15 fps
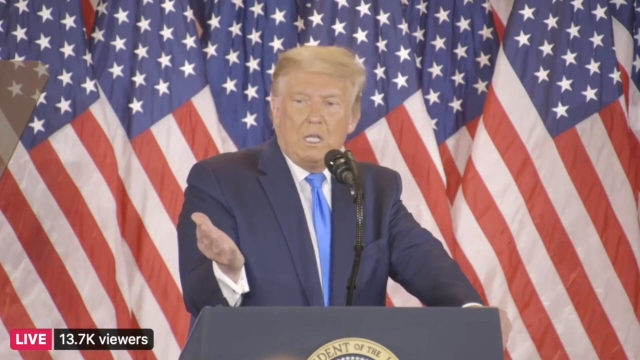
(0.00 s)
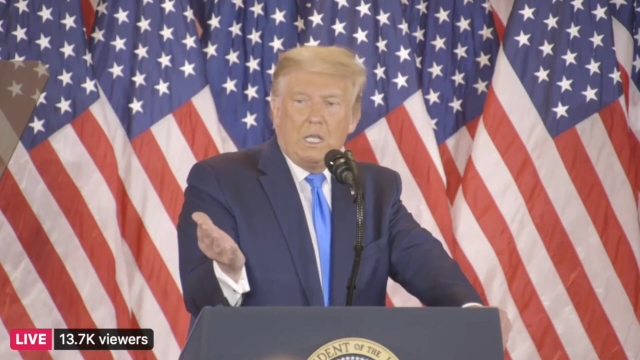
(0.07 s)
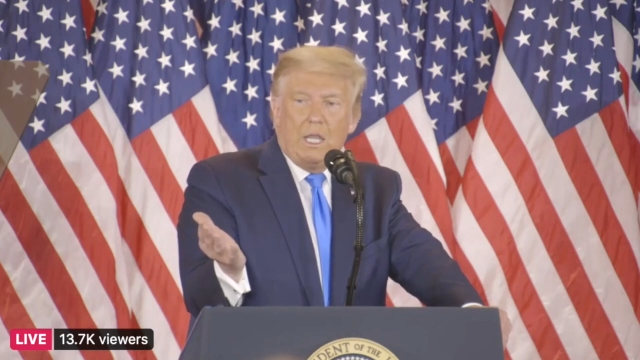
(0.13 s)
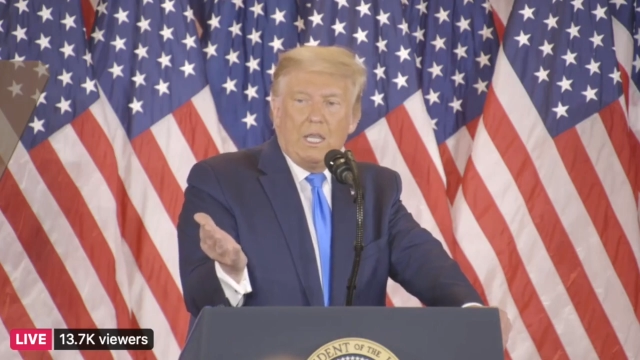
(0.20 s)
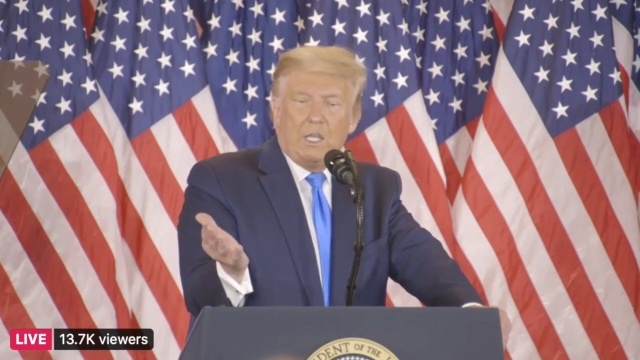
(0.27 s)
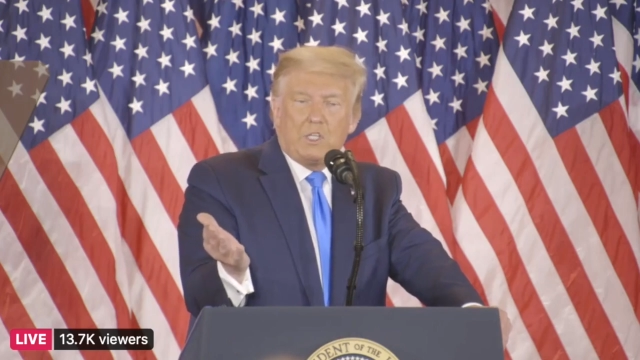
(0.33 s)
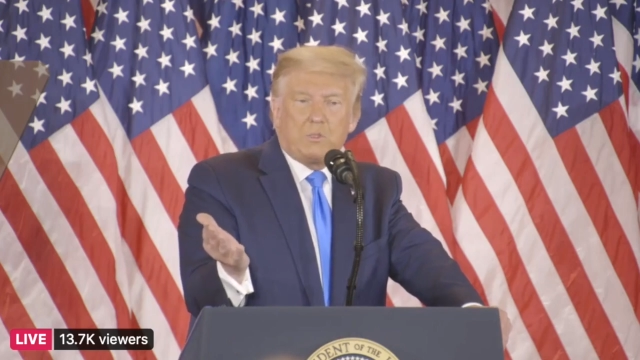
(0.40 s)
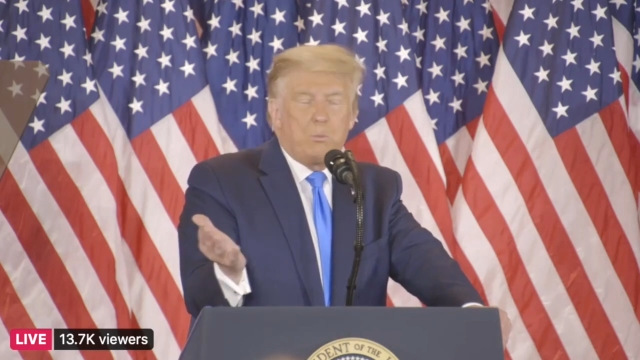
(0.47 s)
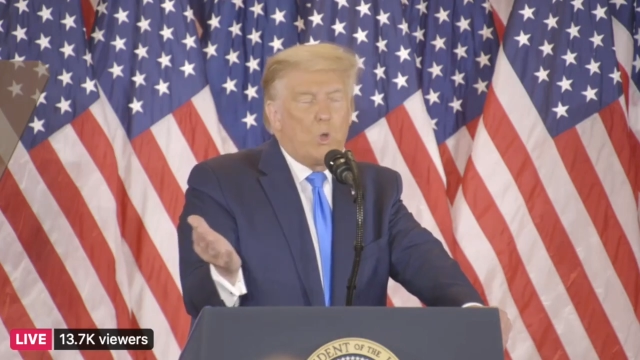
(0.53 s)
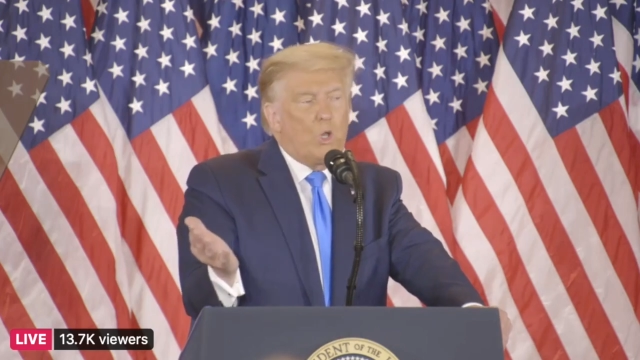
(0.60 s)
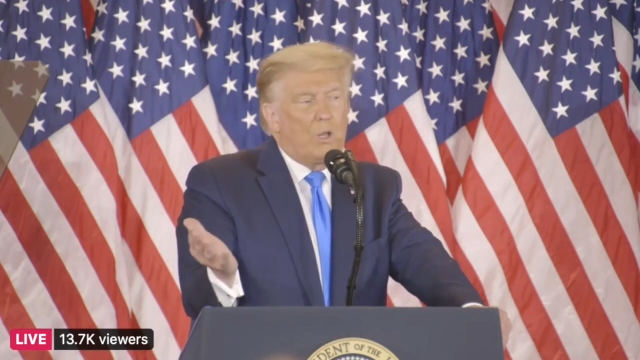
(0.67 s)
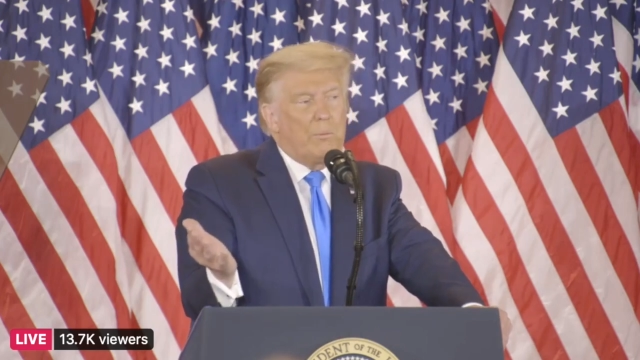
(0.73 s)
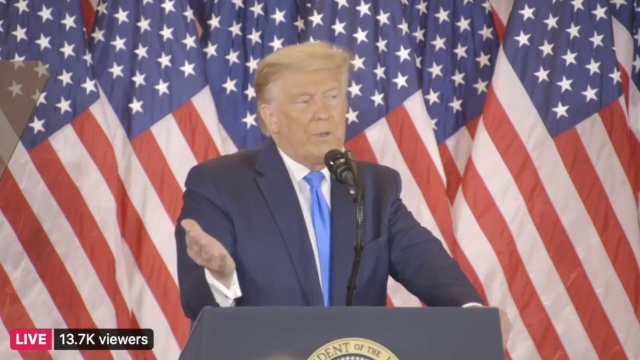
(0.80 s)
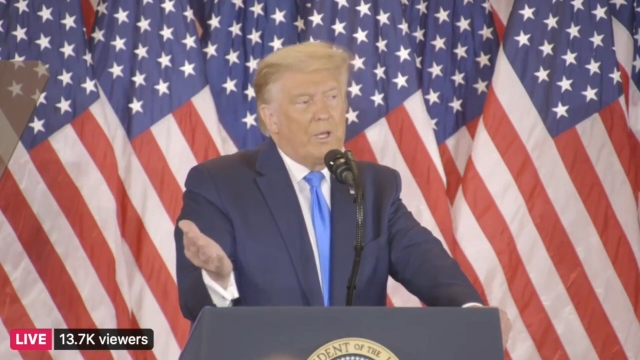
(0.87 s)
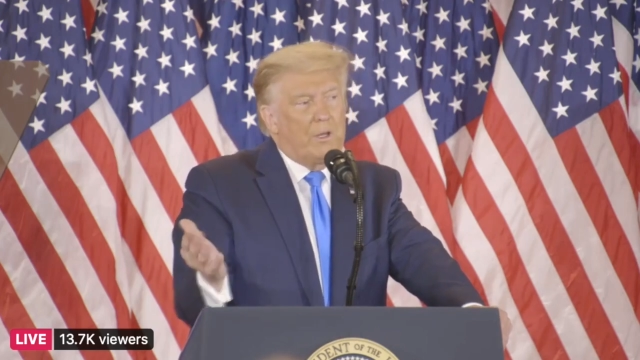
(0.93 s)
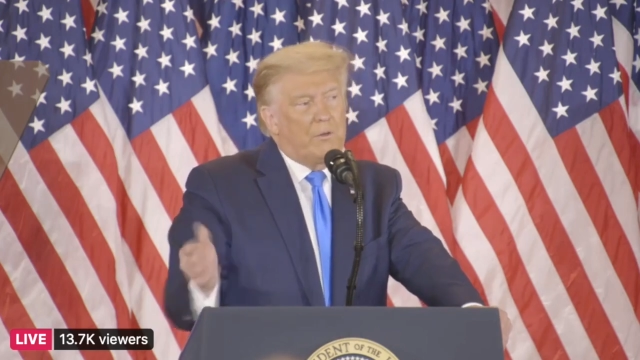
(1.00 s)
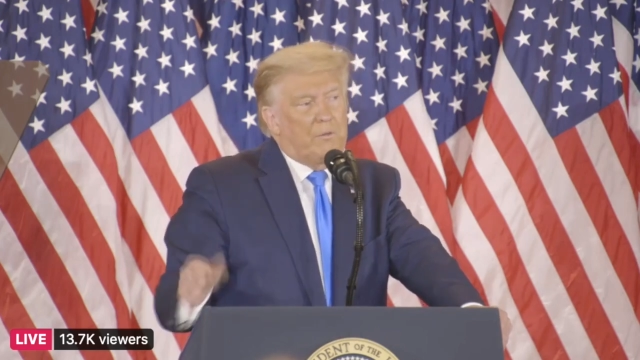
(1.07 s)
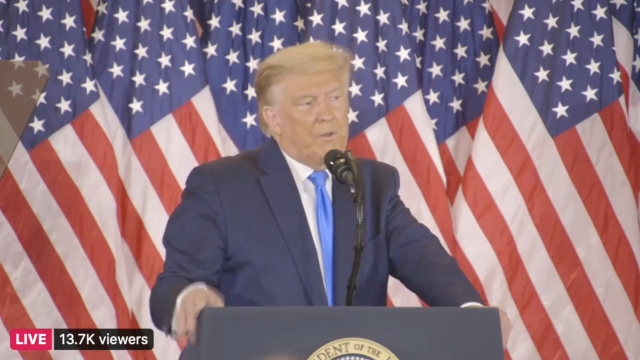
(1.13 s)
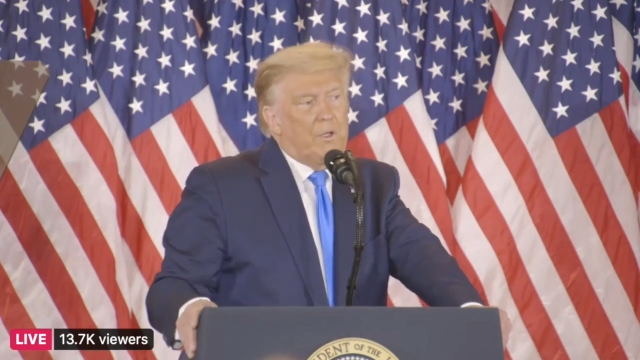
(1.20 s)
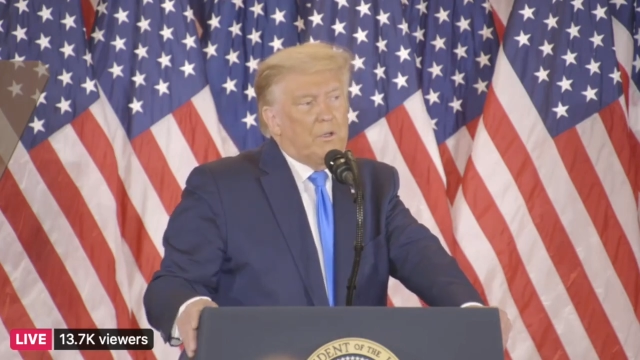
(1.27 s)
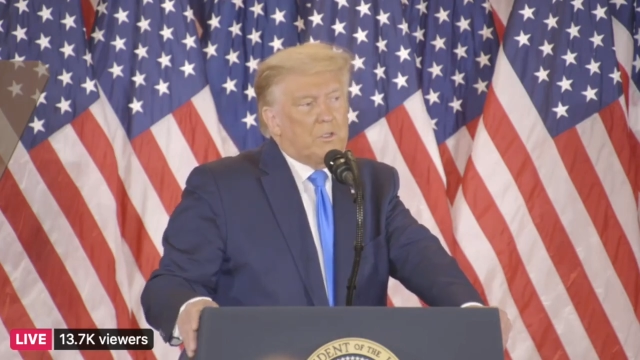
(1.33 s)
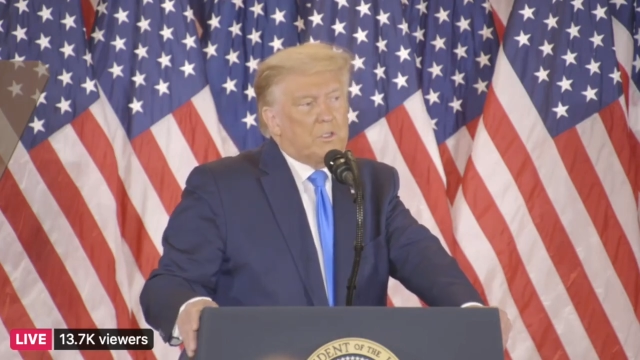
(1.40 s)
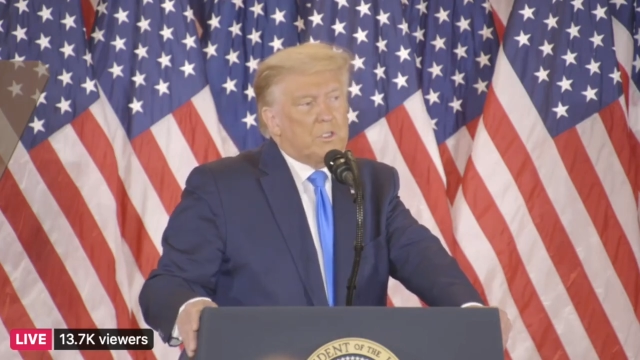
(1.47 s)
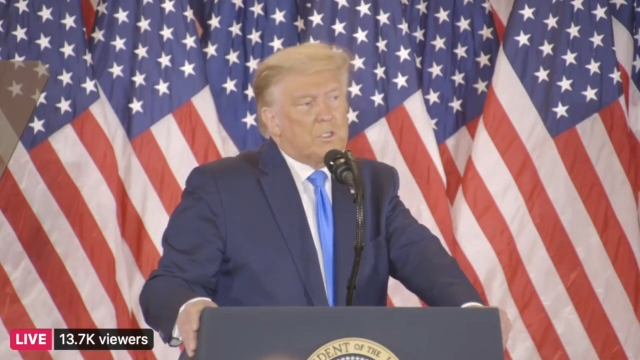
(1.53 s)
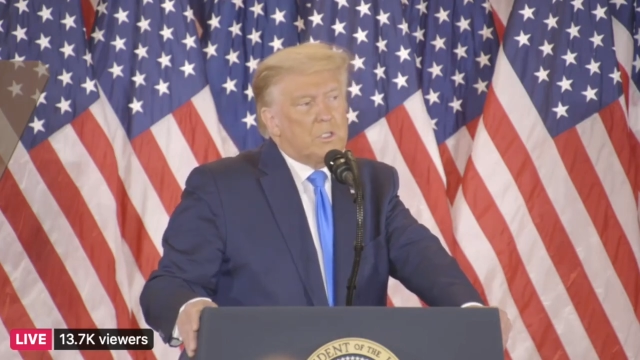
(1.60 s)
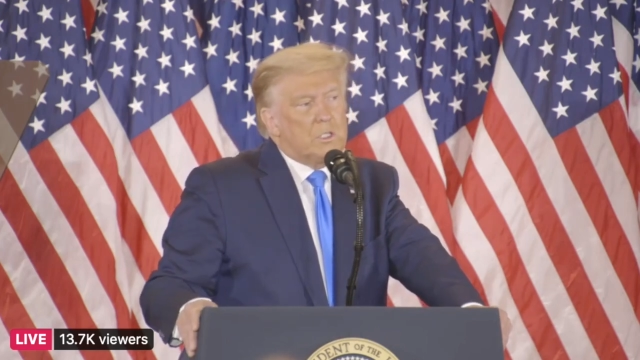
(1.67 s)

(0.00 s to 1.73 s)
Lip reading: a small amount of votes.